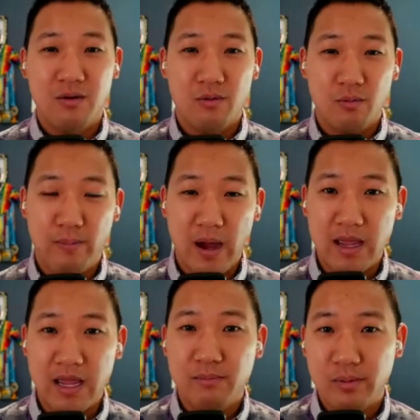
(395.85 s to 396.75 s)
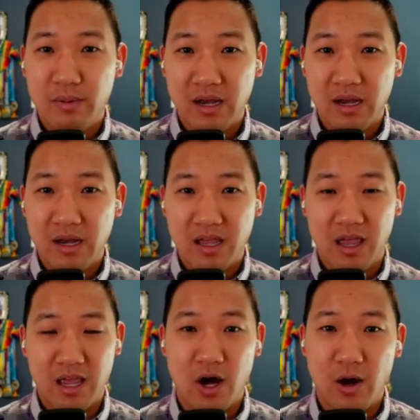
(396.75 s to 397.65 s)
By implementing a
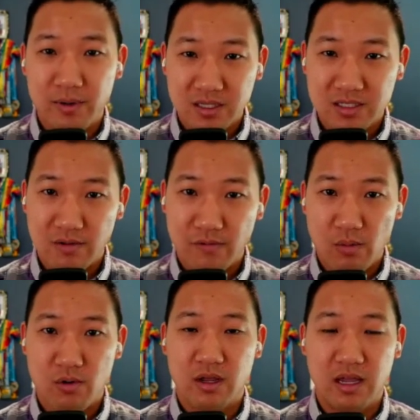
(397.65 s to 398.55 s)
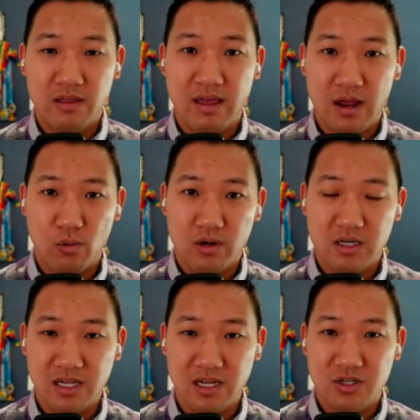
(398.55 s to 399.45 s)
competency framework in that
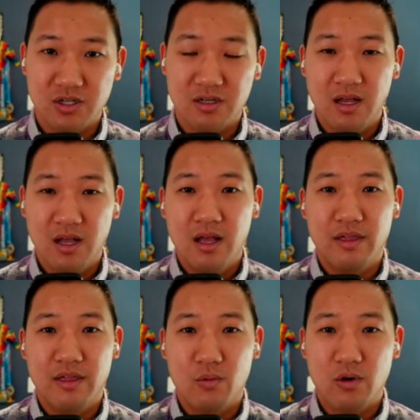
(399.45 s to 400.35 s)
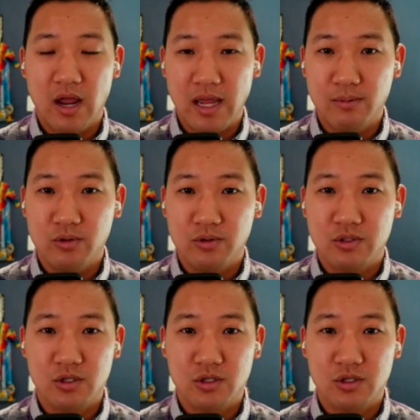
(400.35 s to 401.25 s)
organization, they were able
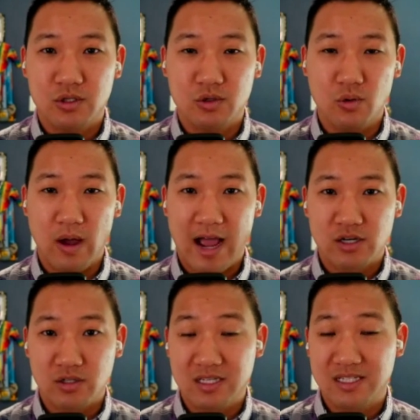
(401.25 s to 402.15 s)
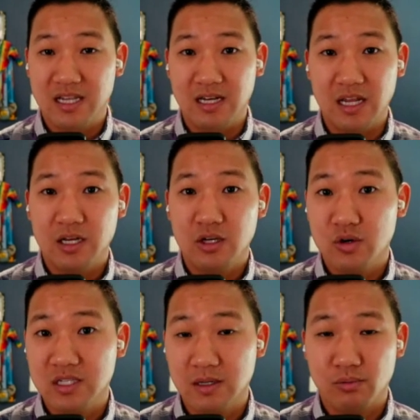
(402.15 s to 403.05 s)
to actually see an
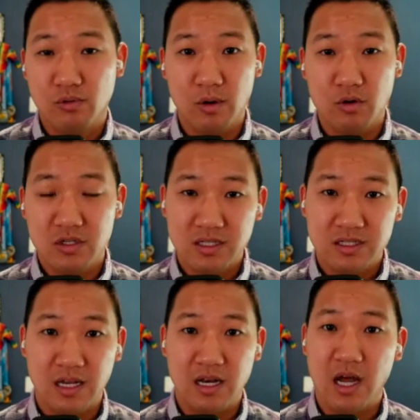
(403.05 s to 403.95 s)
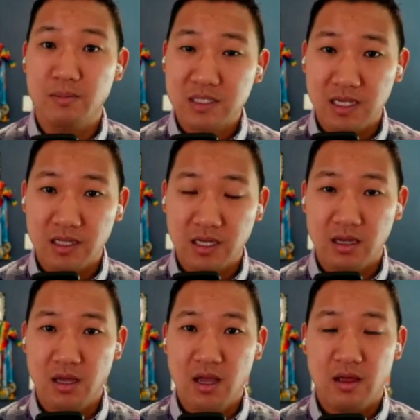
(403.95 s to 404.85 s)
increase in promotions and
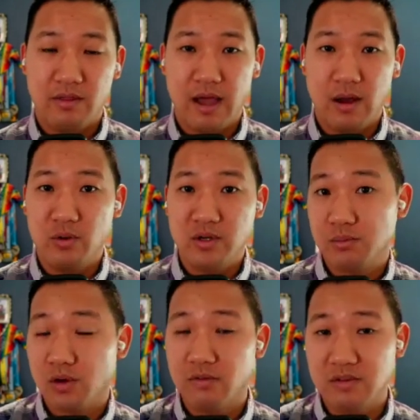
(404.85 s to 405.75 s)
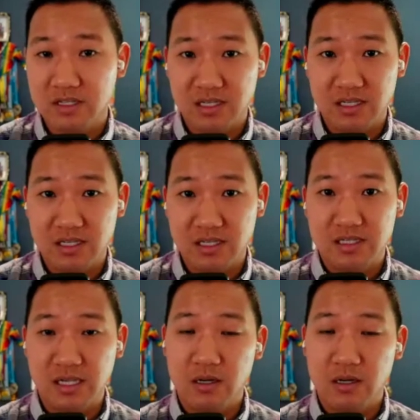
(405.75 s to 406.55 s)
upskilling that wasn't previously seen.